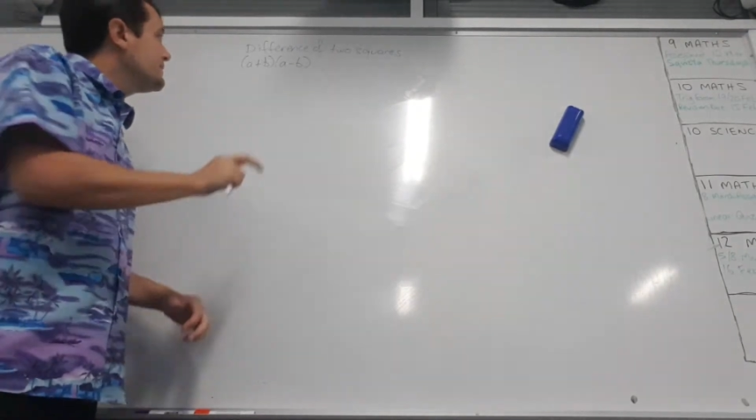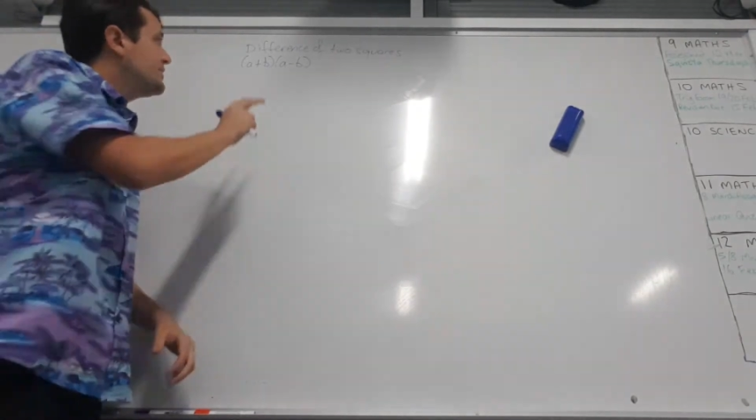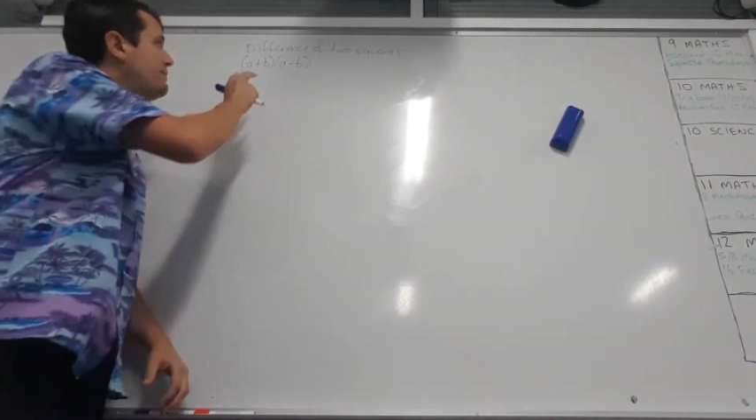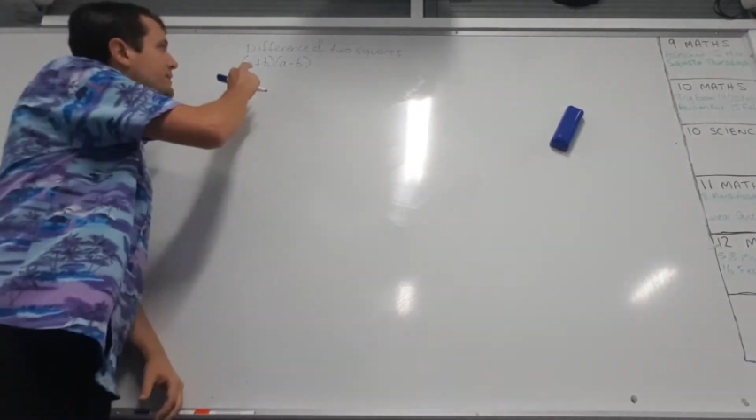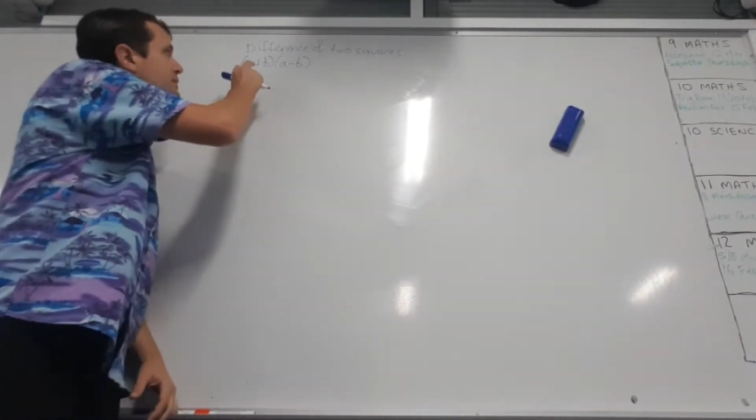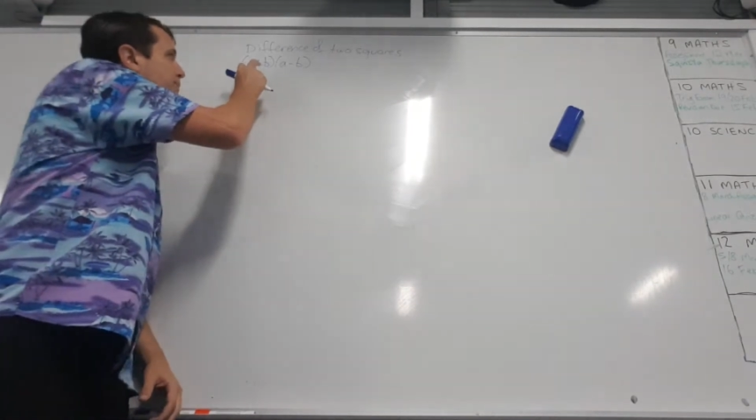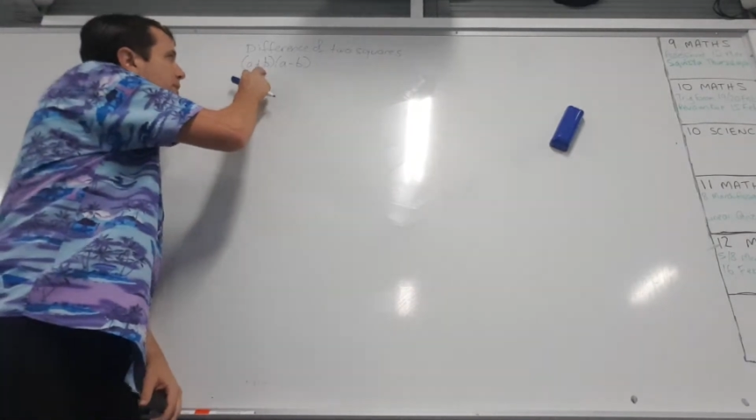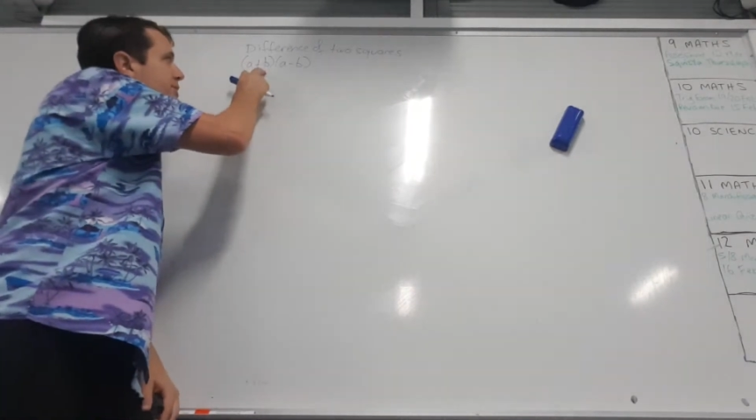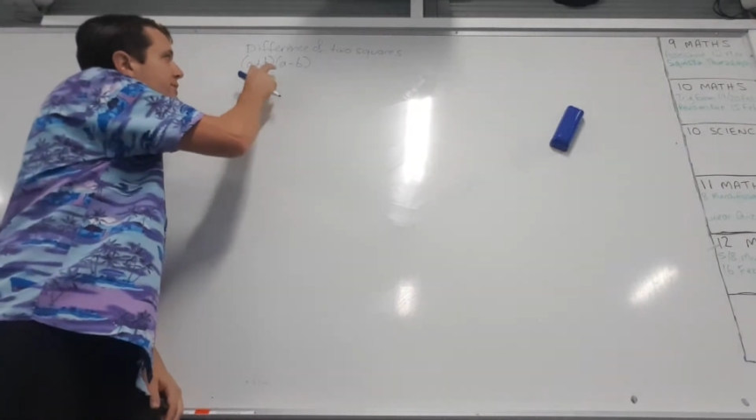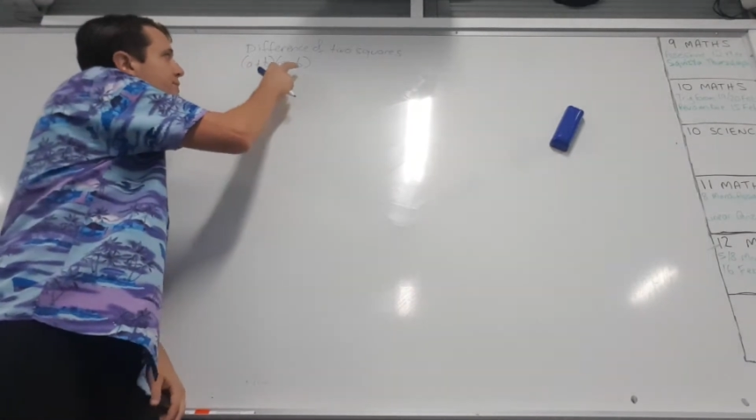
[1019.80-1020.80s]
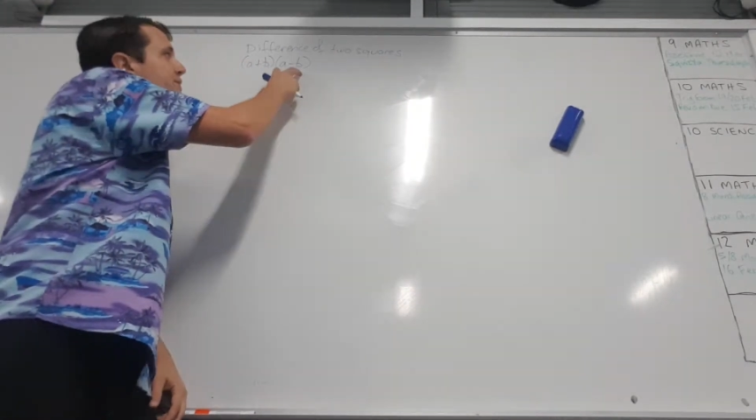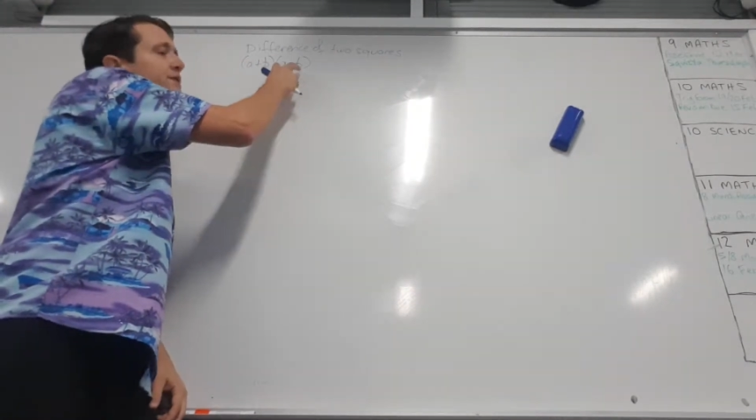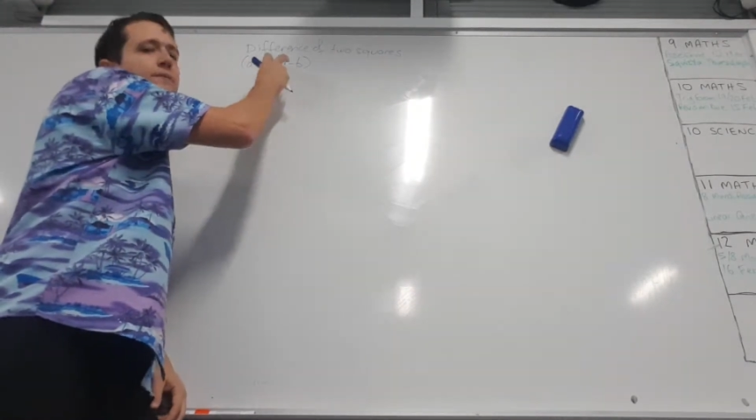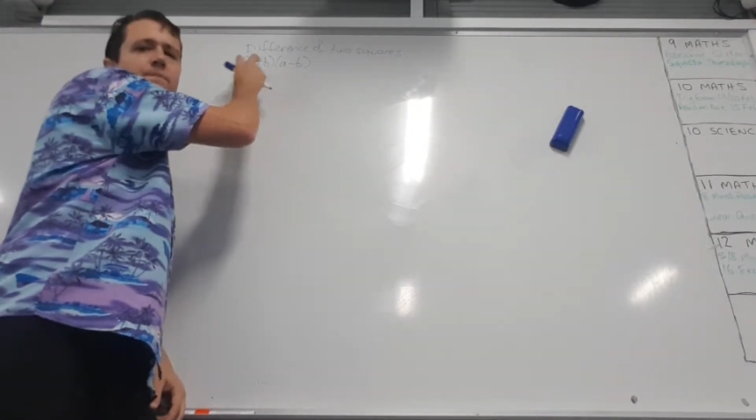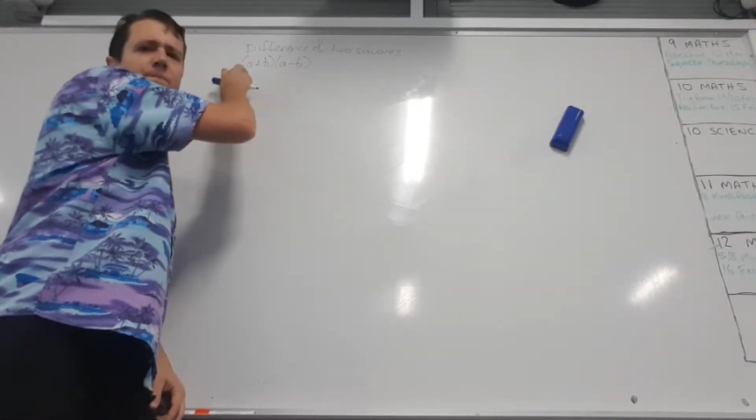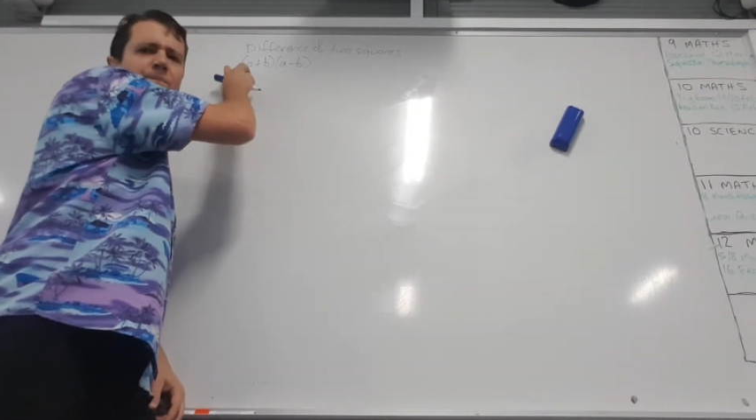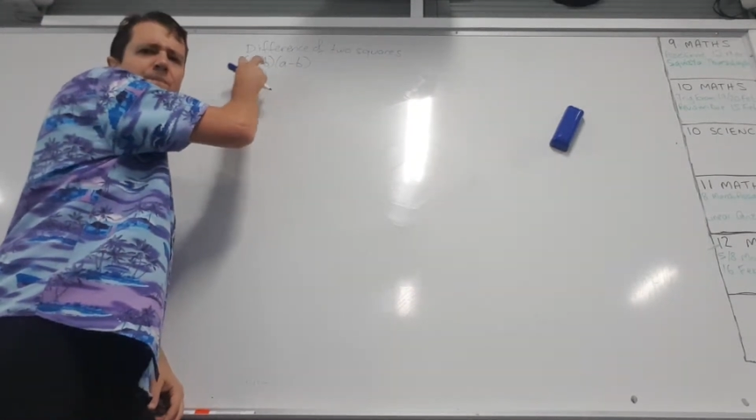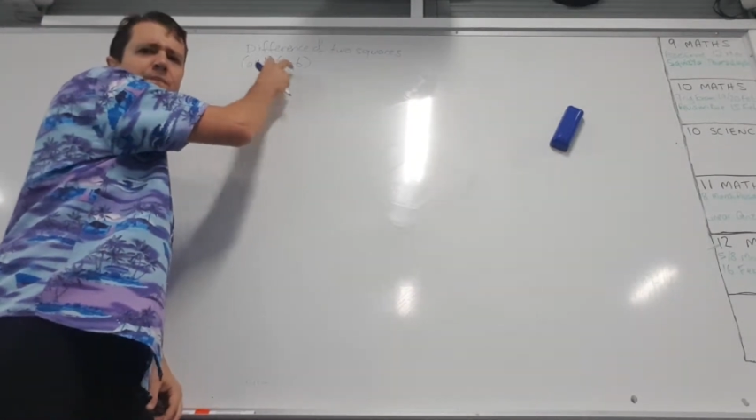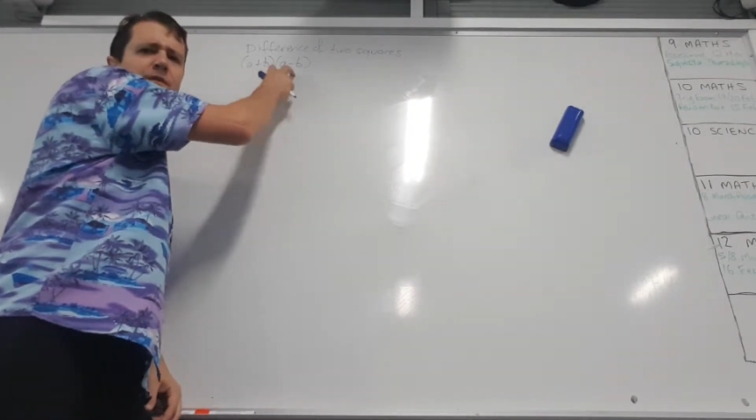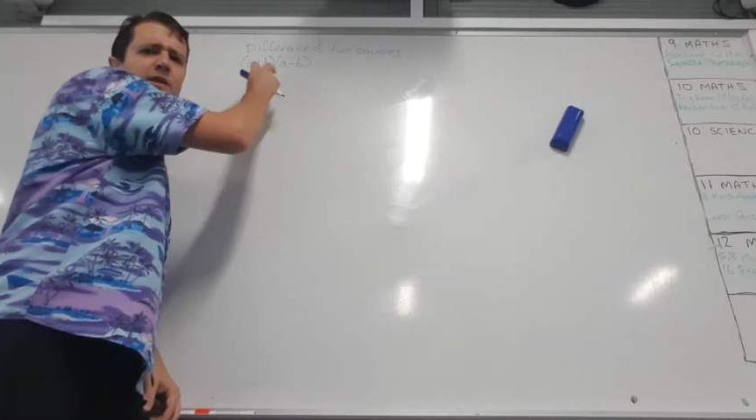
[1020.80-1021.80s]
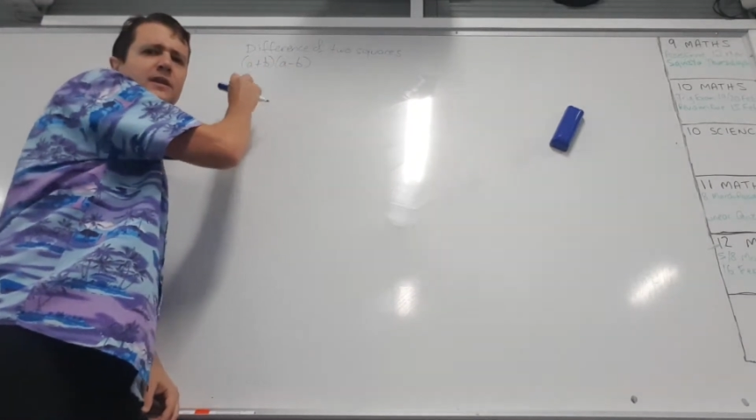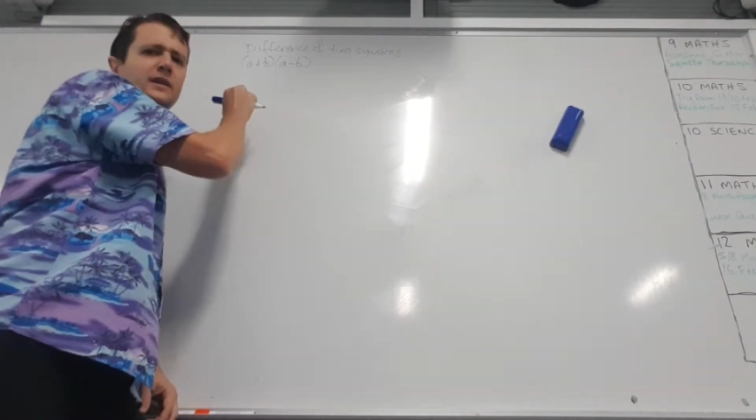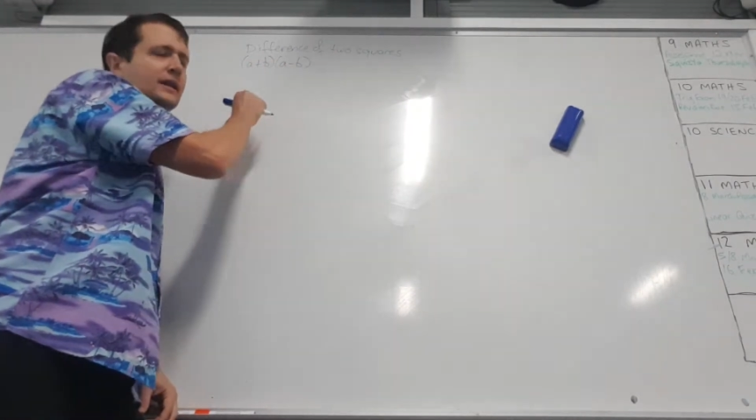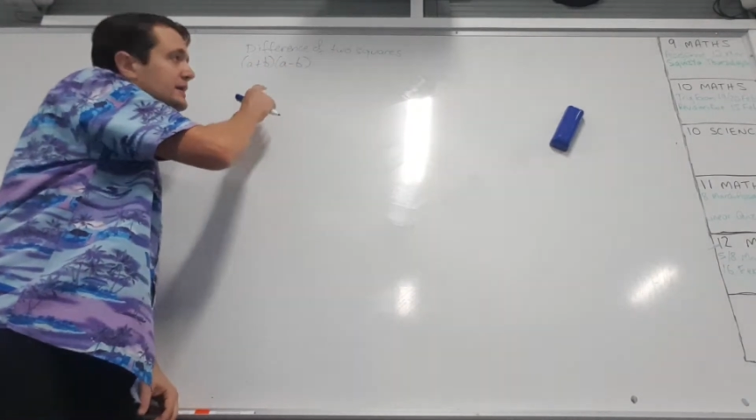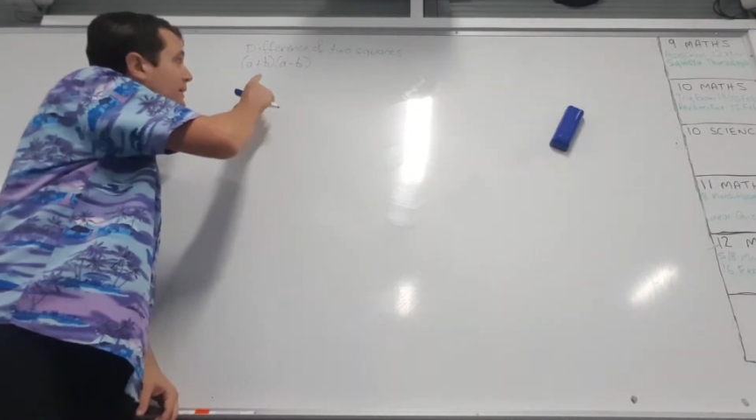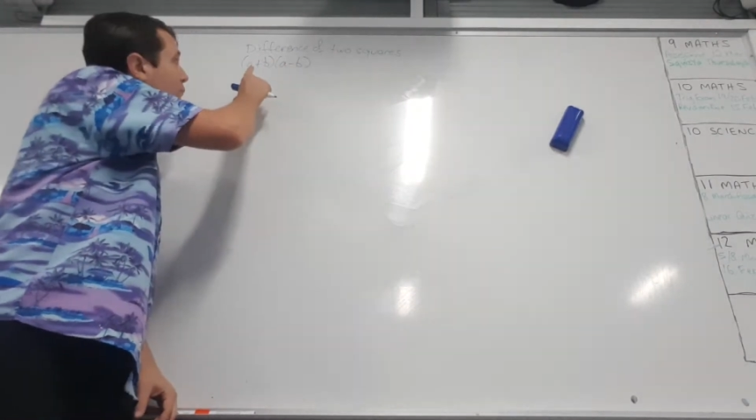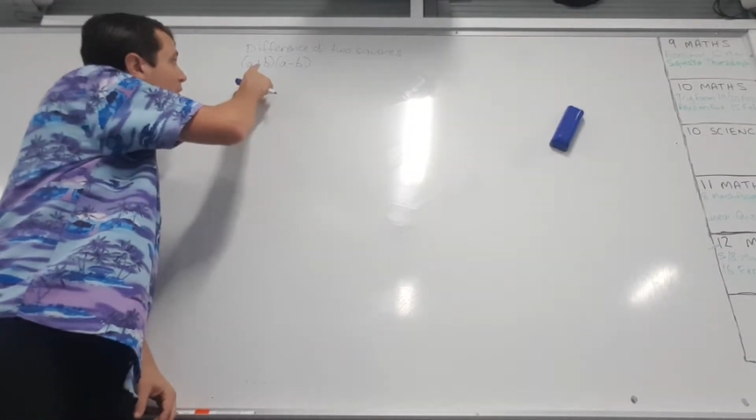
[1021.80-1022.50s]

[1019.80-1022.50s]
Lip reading: expressions, except